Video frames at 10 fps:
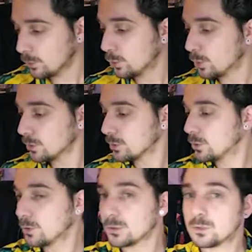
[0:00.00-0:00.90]
Cool,
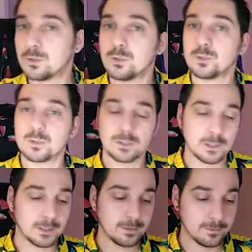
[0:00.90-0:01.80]
cool,
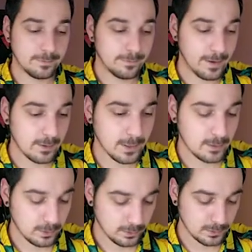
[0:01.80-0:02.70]
cool. Very
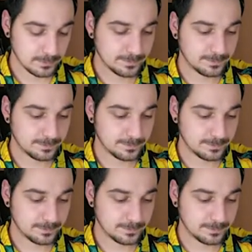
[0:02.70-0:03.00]
cool.